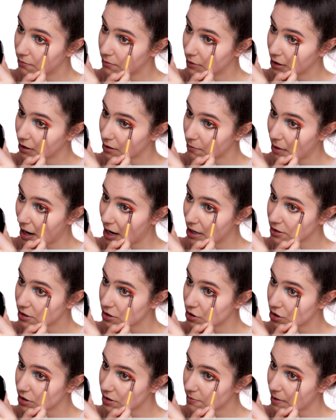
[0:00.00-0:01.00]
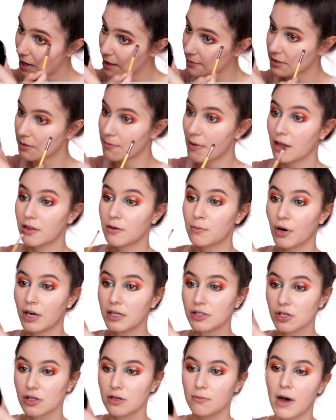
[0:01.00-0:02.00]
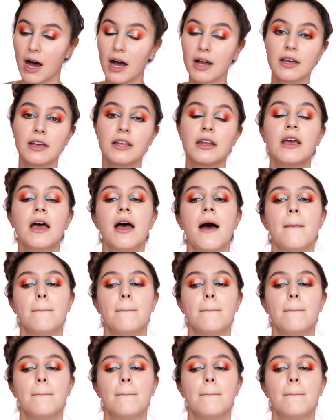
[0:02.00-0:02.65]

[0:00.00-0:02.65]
in comparison to perhaps some other brands on the market.